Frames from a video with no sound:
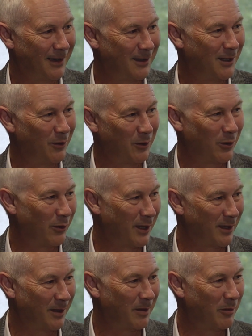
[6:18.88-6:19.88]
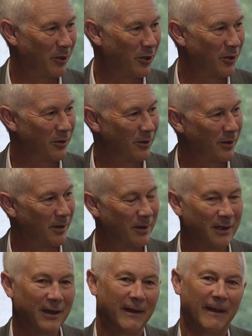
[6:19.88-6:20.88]
territory, and I'm not sure that
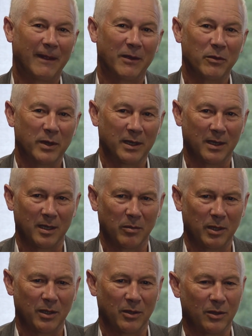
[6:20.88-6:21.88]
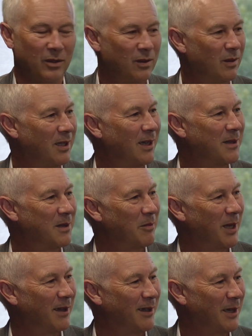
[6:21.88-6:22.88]
we need to be too tense
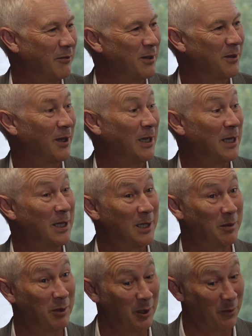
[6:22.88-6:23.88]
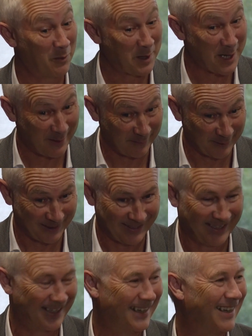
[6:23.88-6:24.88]
about that. We certainly need to be aware of it
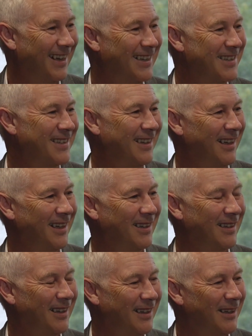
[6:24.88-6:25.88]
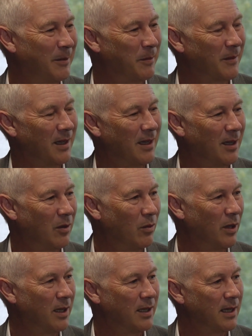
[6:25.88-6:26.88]
and understand
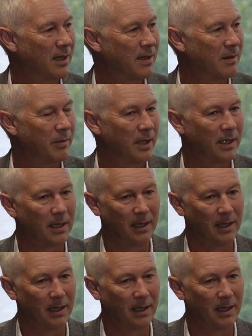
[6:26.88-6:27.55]
what it does. But